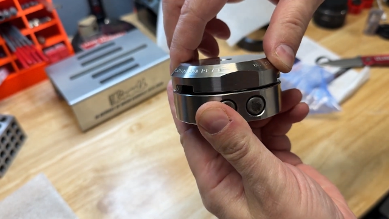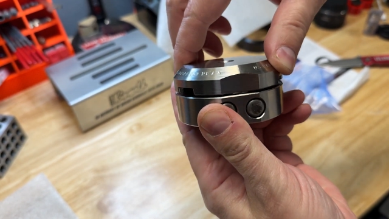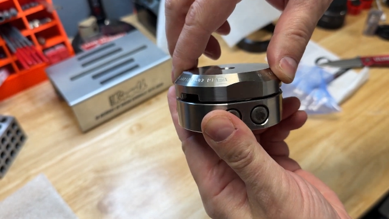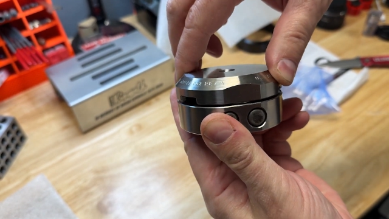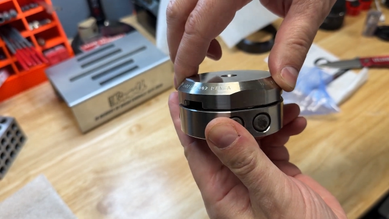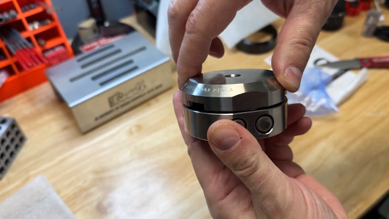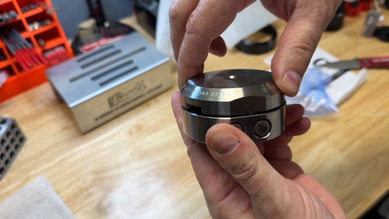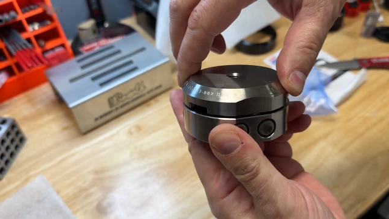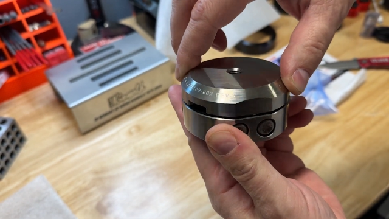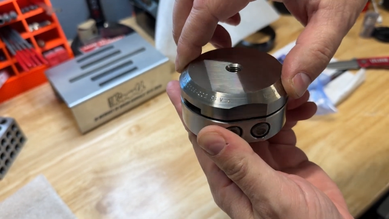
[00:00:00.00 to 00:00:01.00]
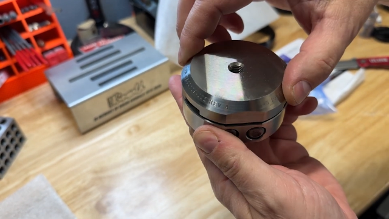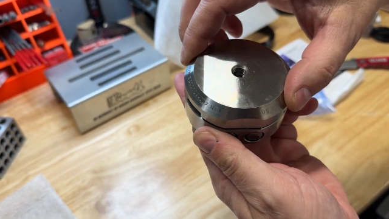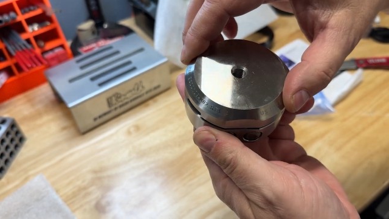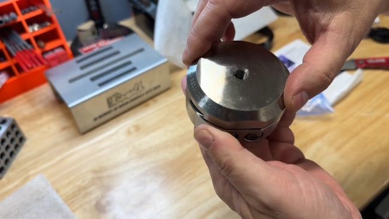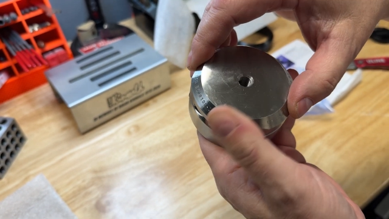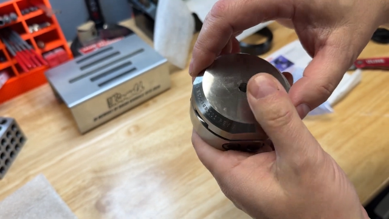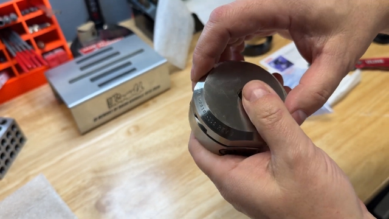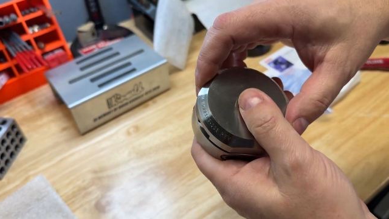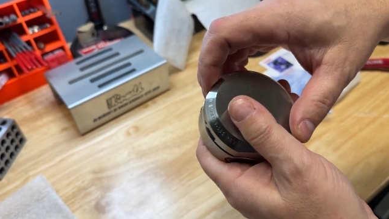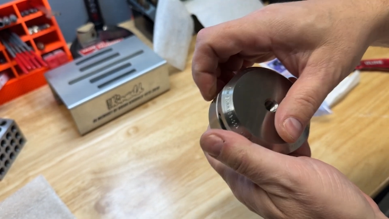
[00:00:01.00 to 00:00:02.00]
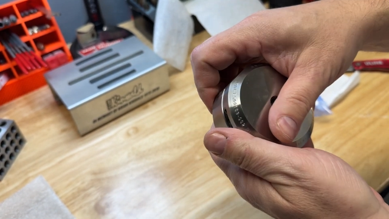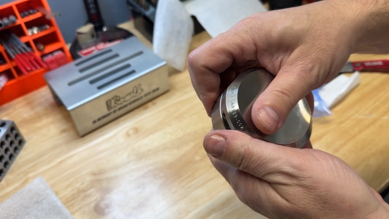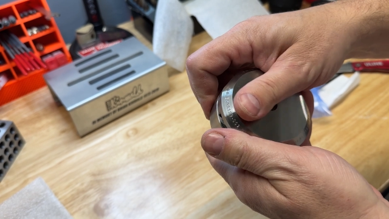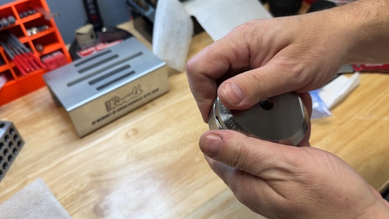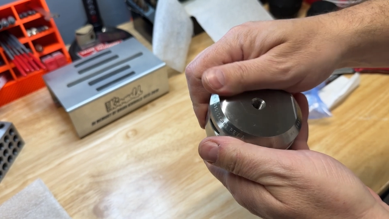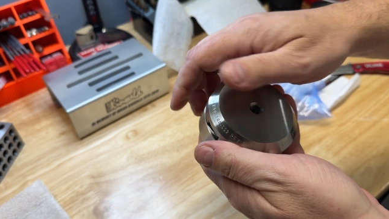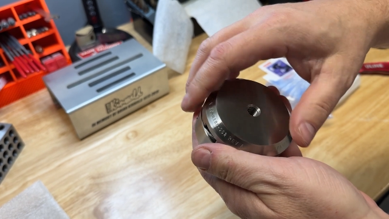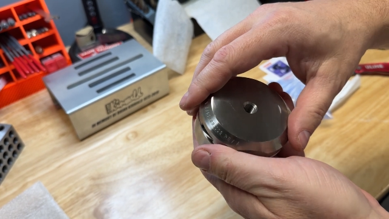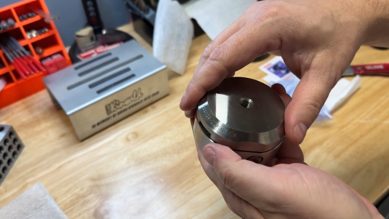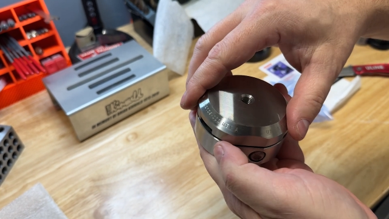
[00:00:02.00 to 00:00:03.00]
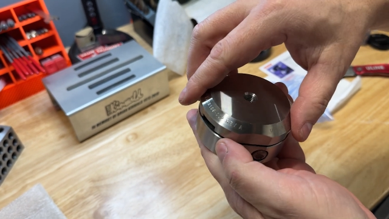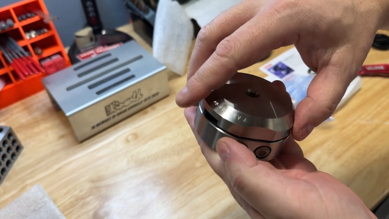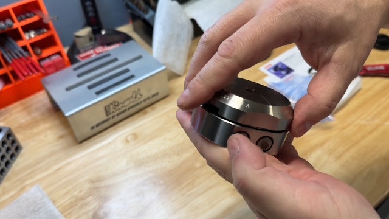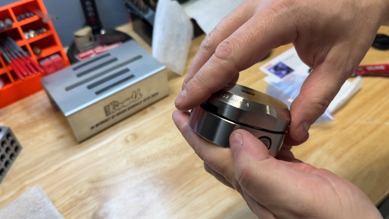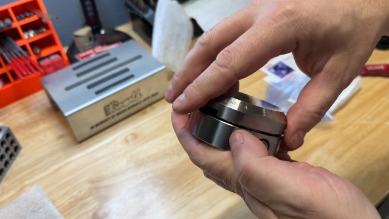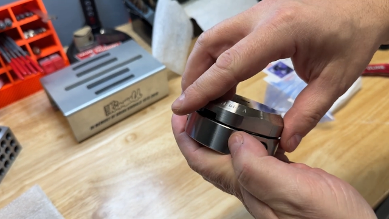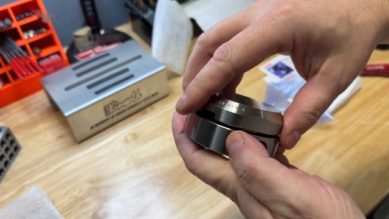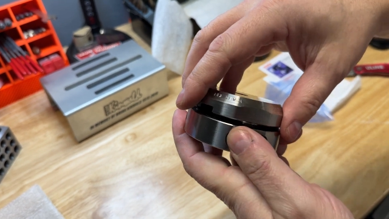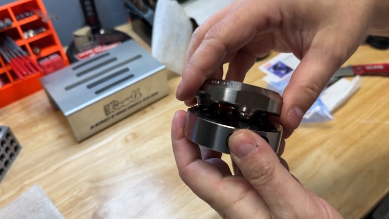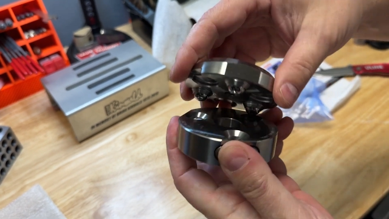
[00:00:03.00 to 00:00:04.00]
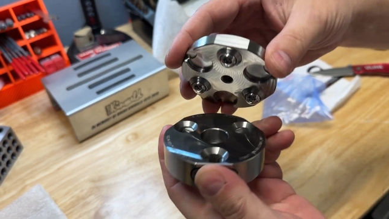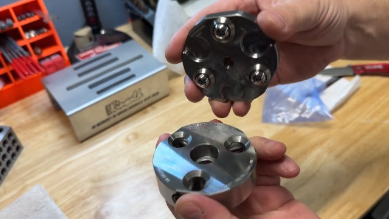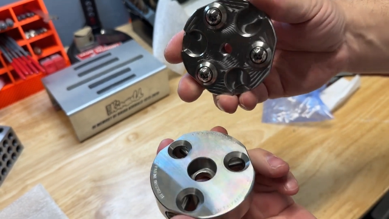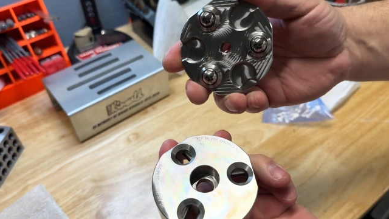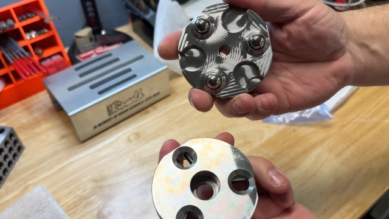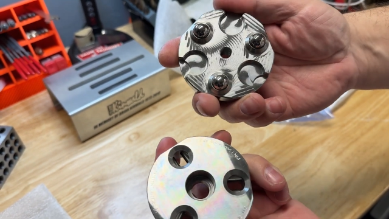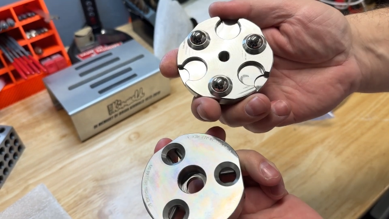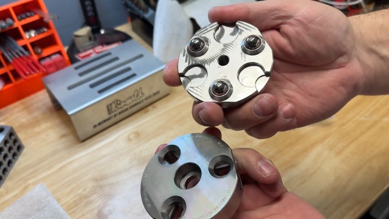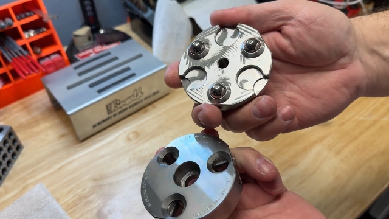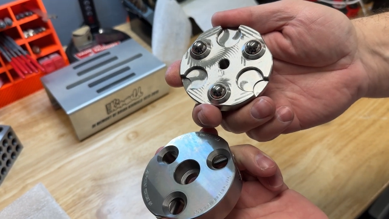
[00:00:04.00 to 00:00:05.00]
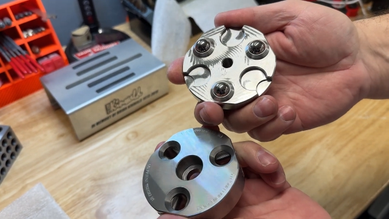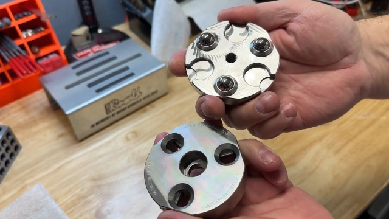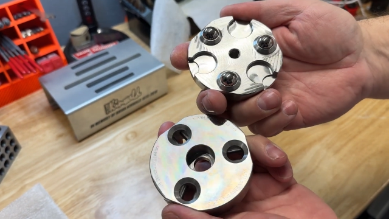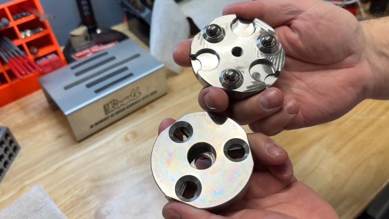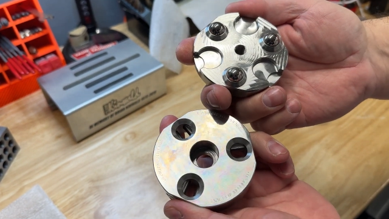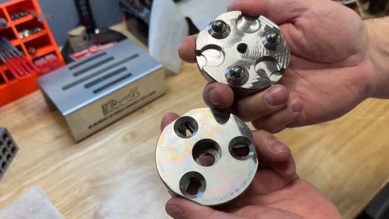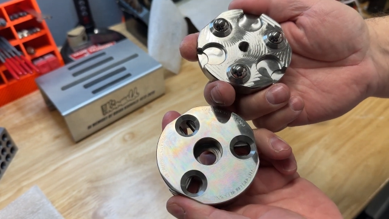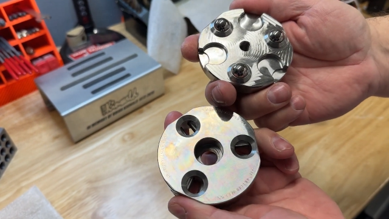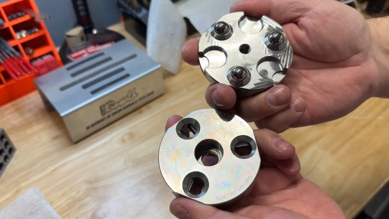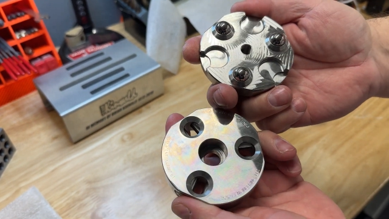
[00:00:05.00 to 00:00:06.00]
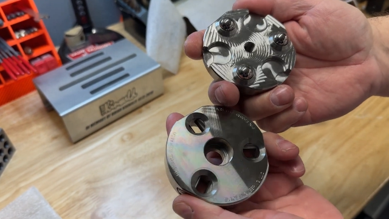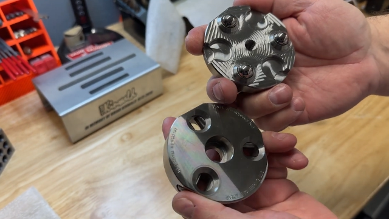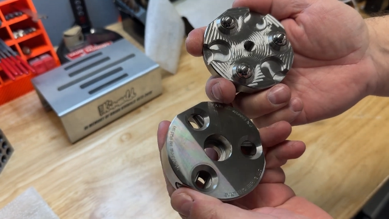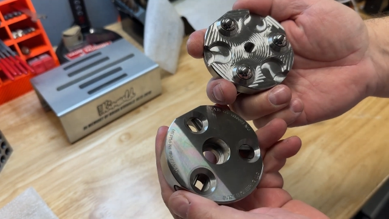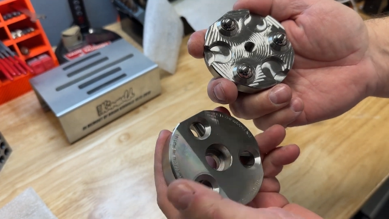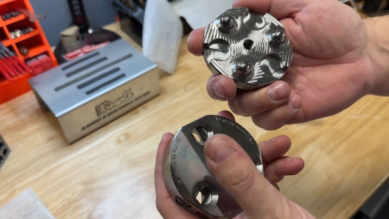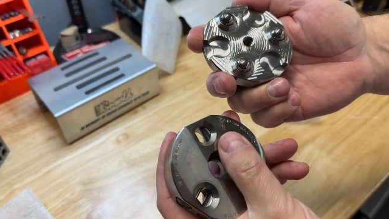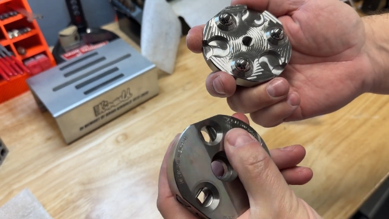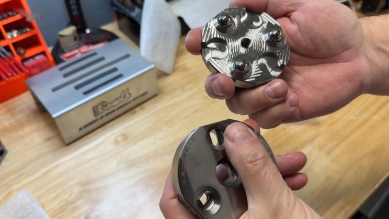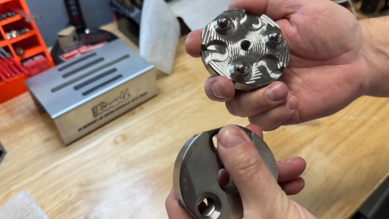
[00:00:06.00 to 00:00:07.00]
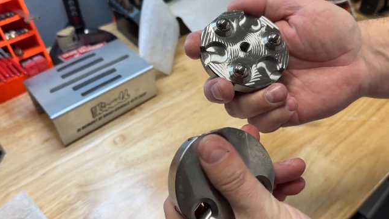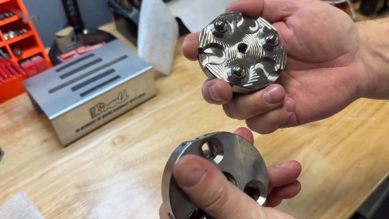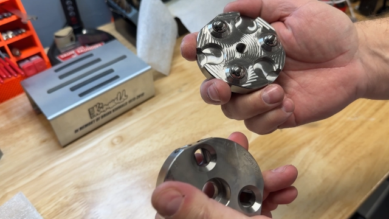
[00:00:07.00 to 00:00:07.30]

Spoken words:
No face is visible, so there are no lips to read.